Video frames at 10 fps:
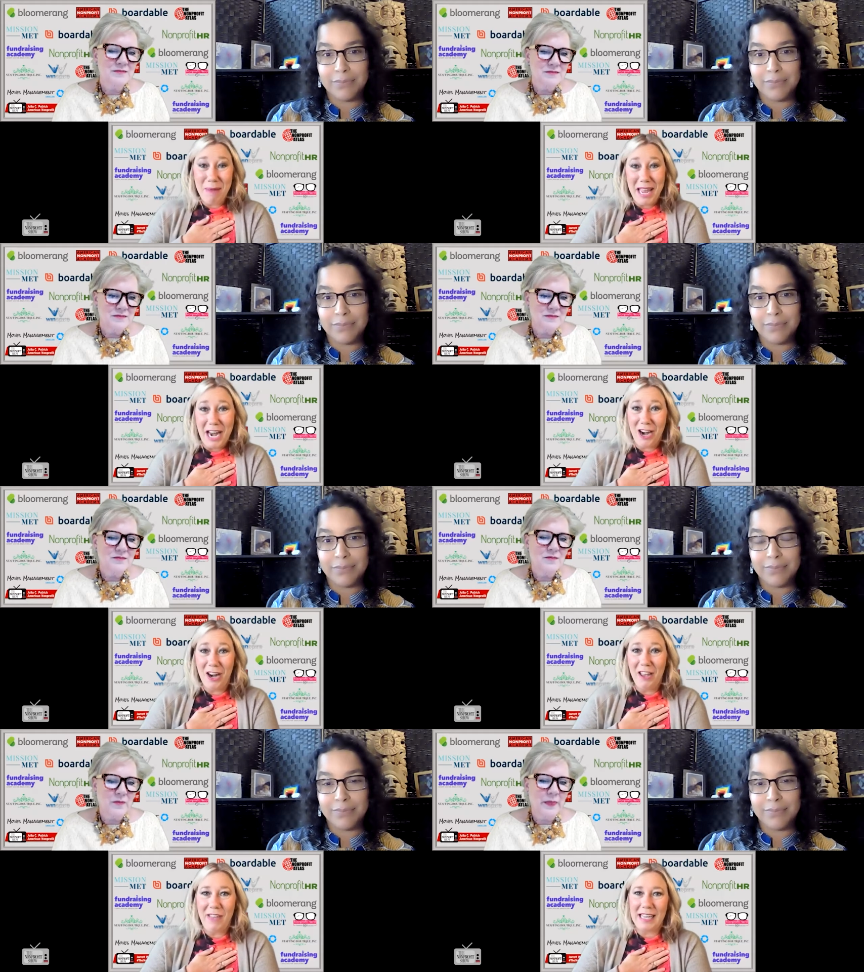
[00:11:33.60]
Speaker 1: my
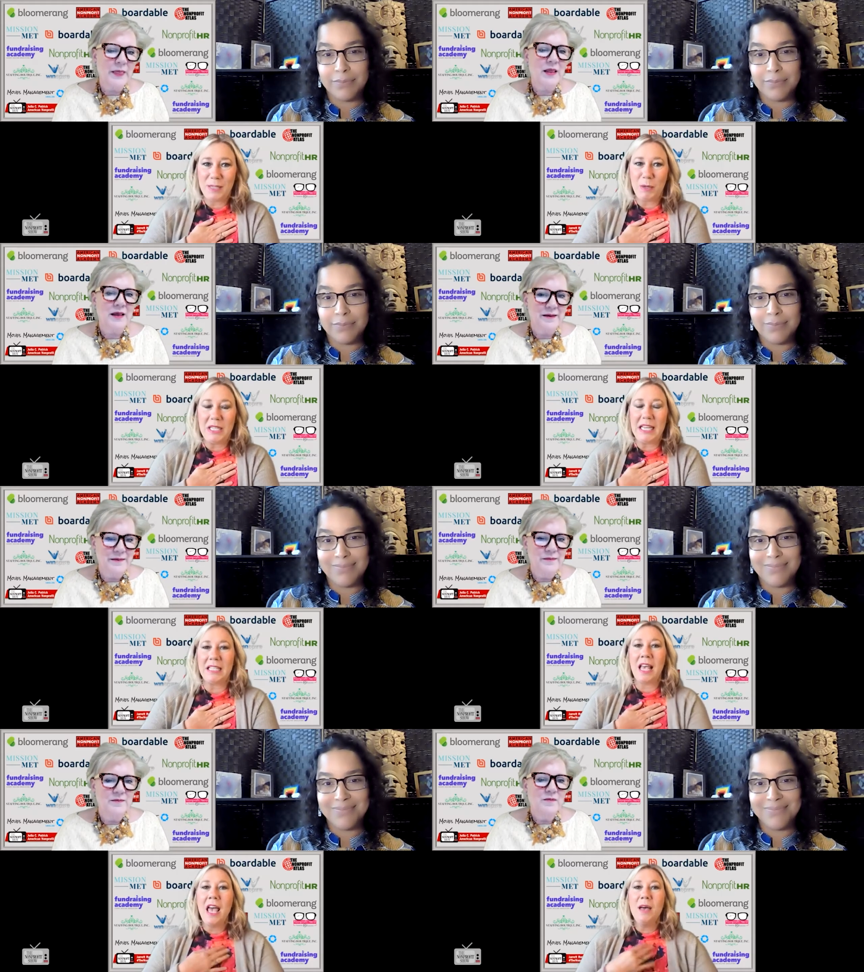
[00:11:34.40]
area of
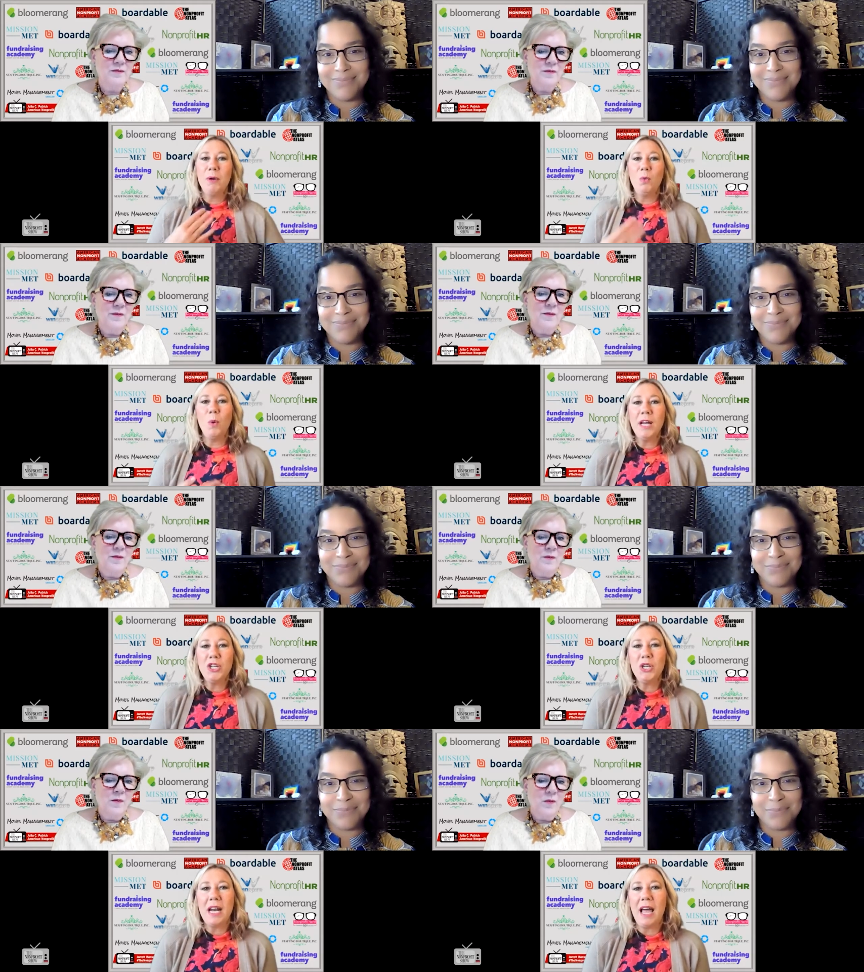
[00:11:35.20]
expertise, but what
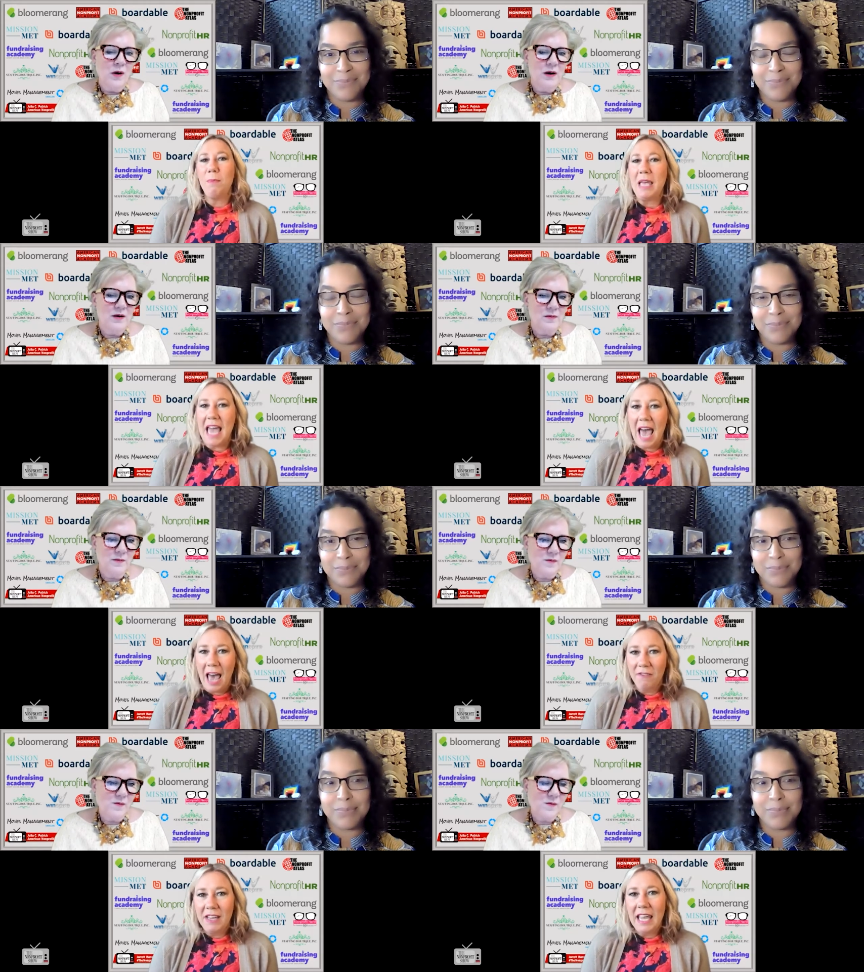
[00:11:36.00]
should I be
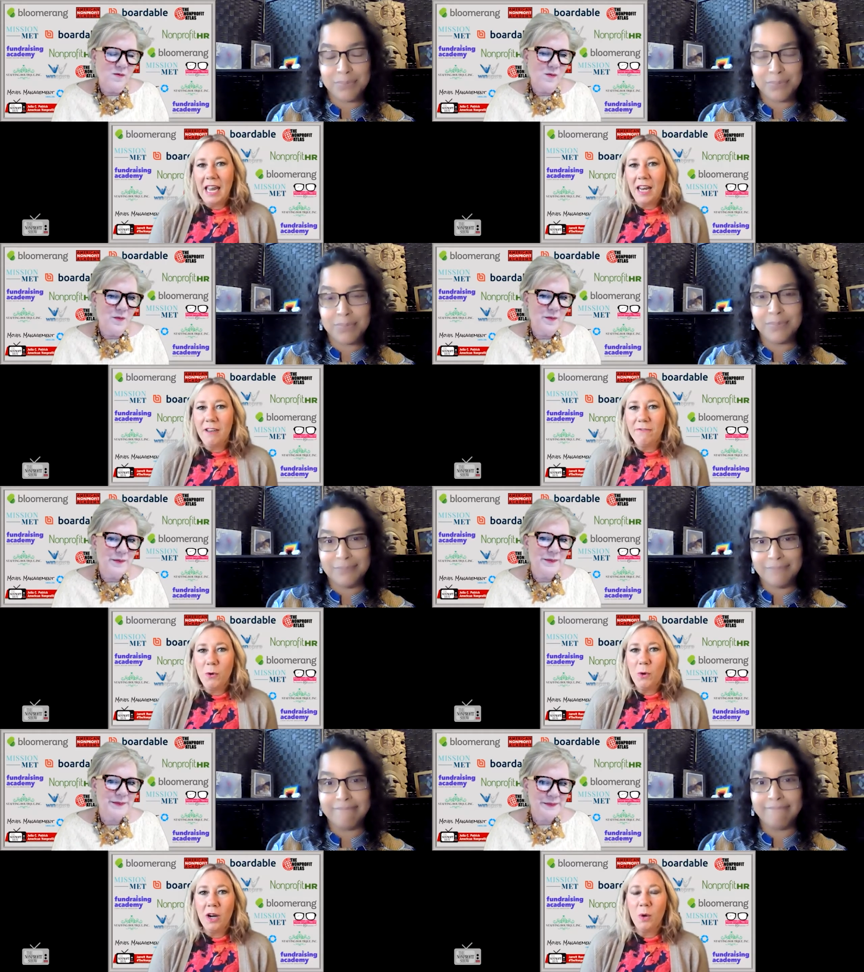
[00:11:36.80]
advocating
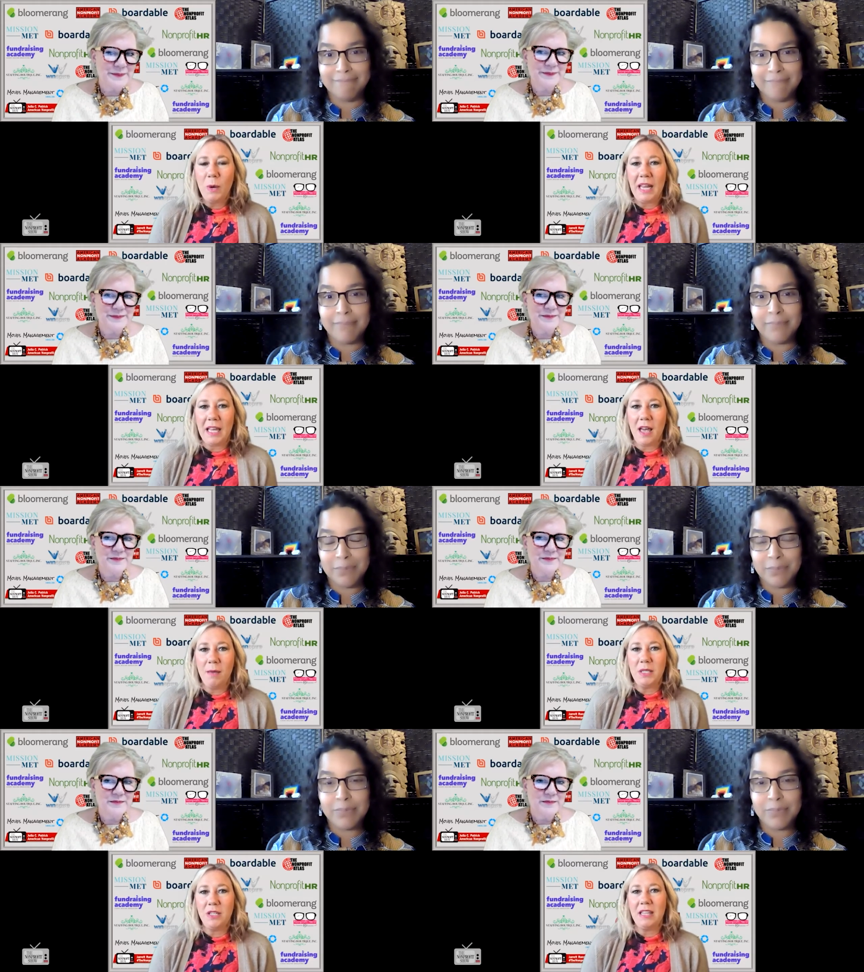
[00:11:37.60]
for when it
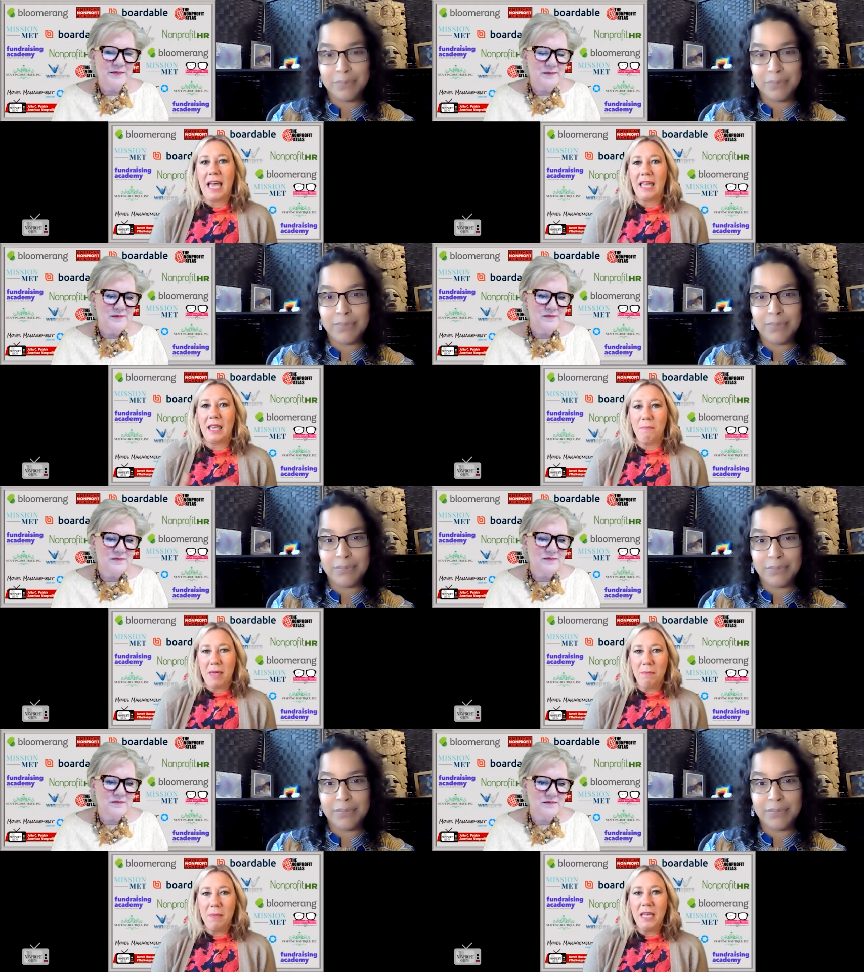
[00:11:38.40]
comes to that
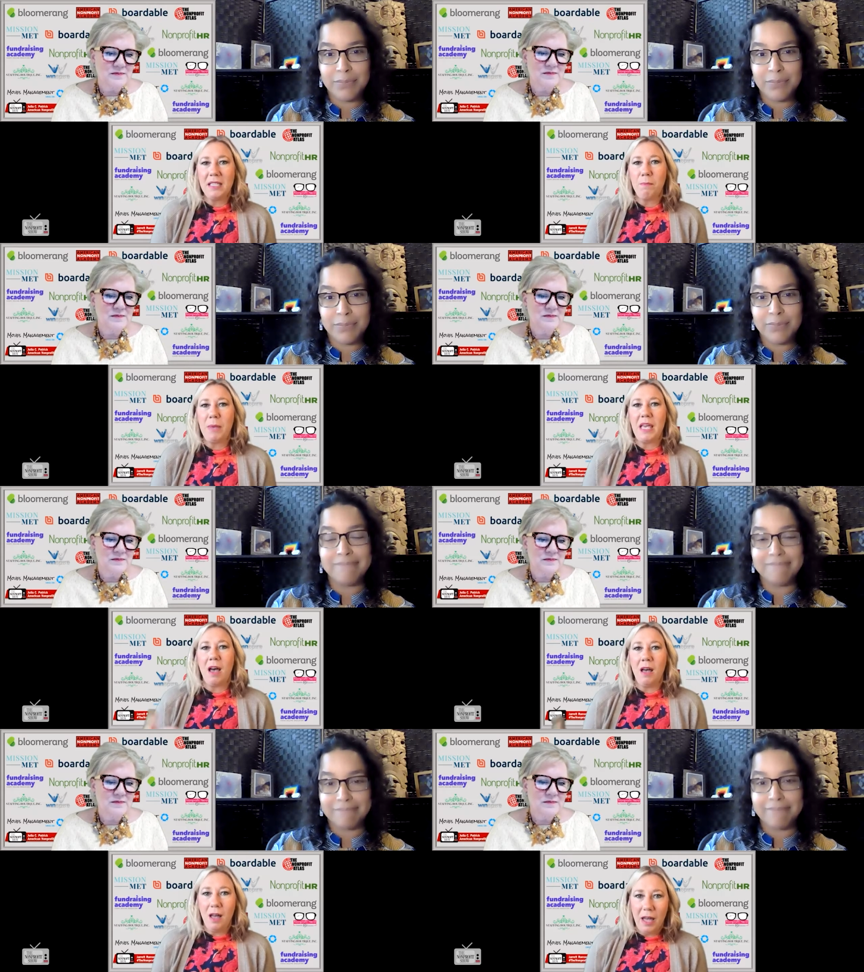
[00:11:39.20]
commitment
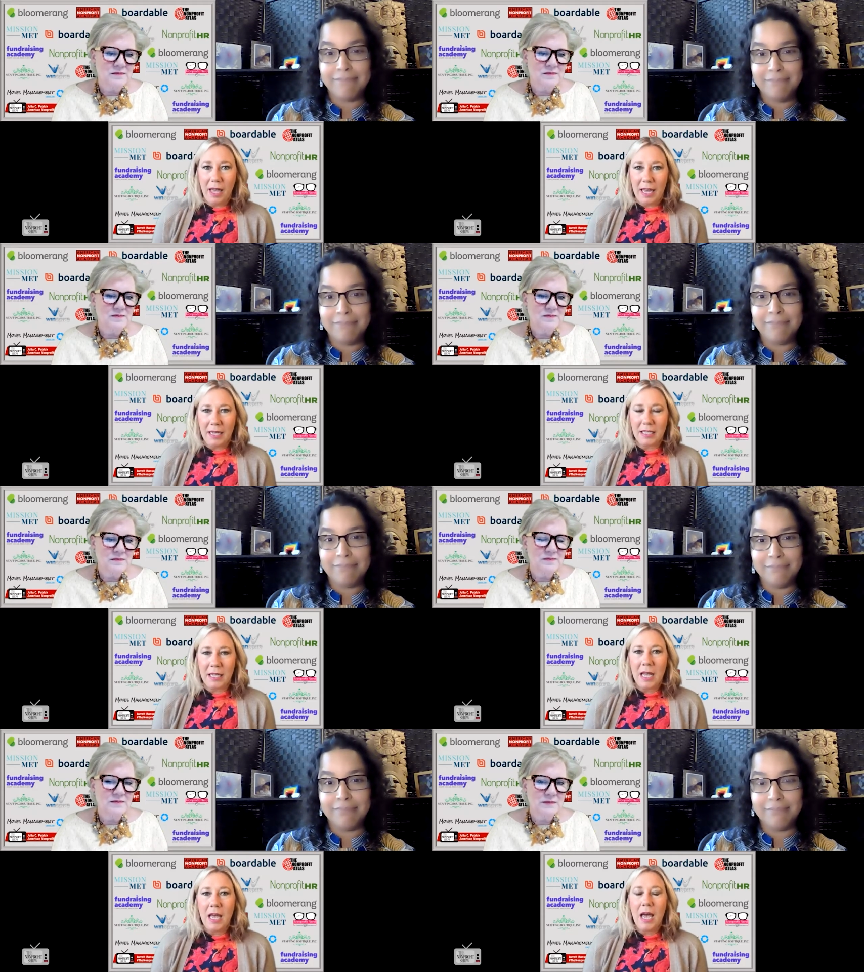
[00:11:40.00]

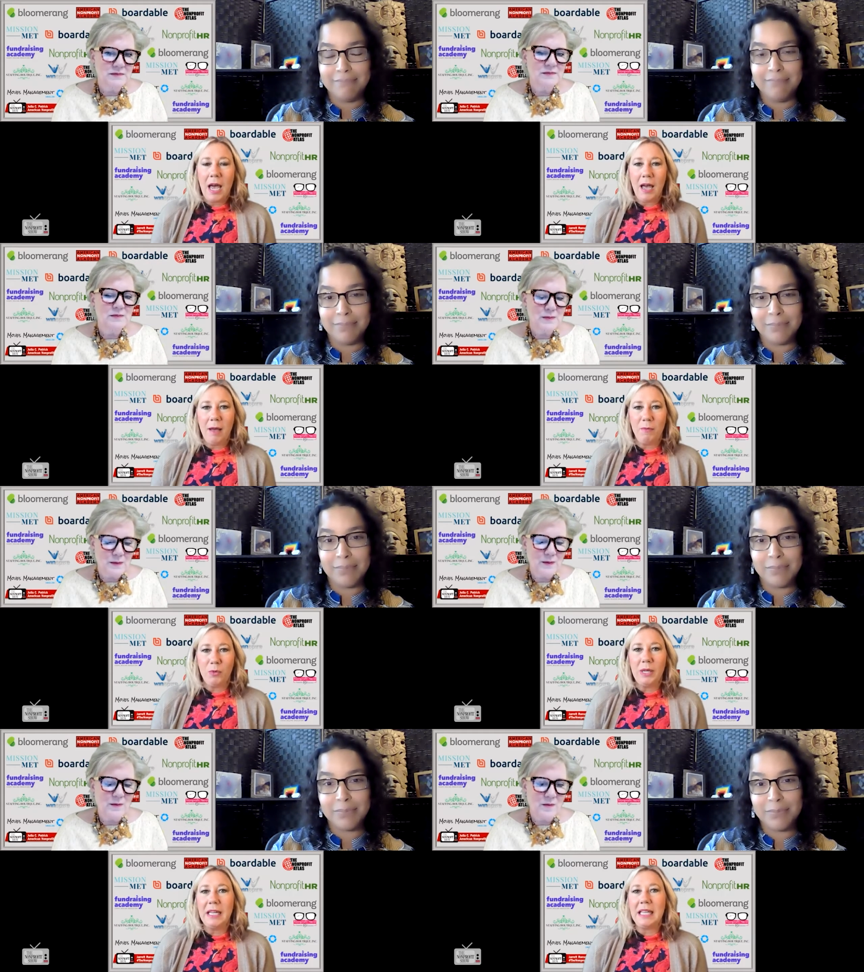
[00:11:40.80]
beyond um,
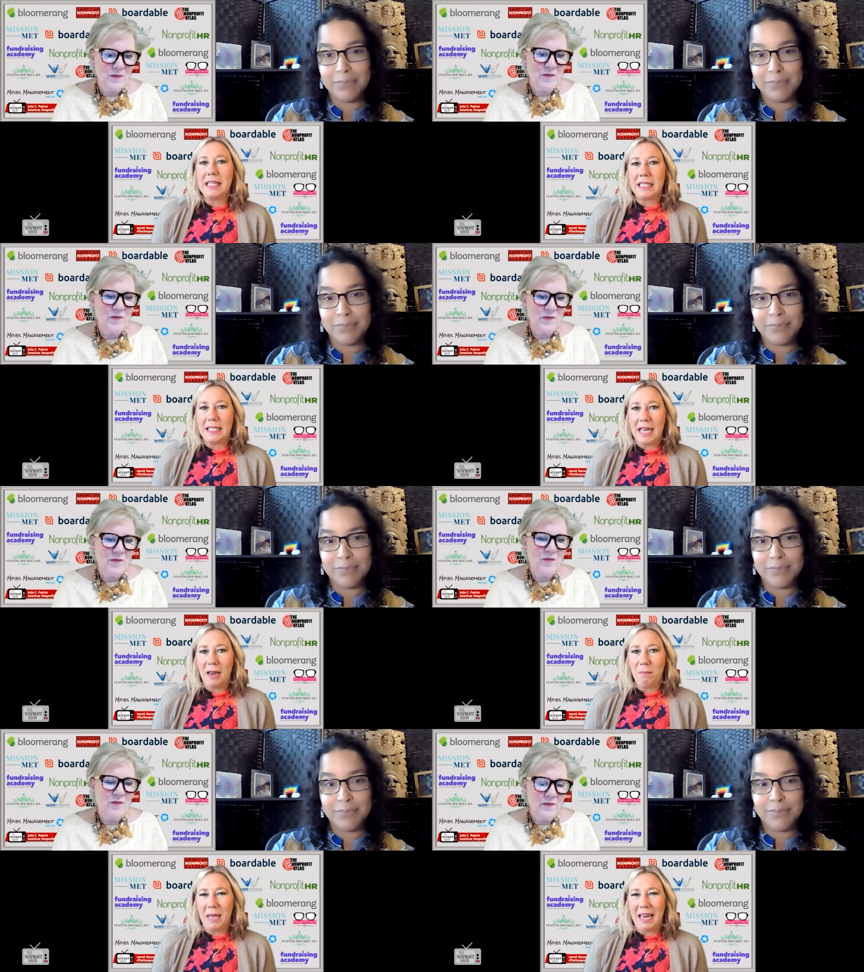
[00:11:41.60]
really the
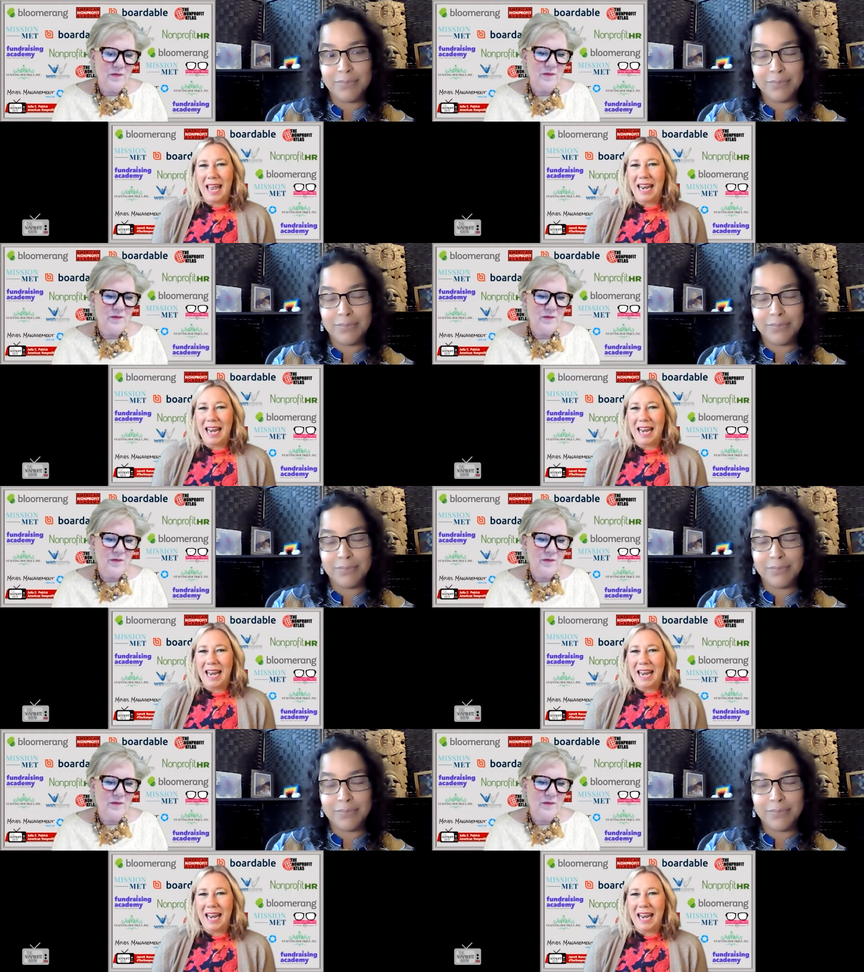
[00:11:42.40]
statement?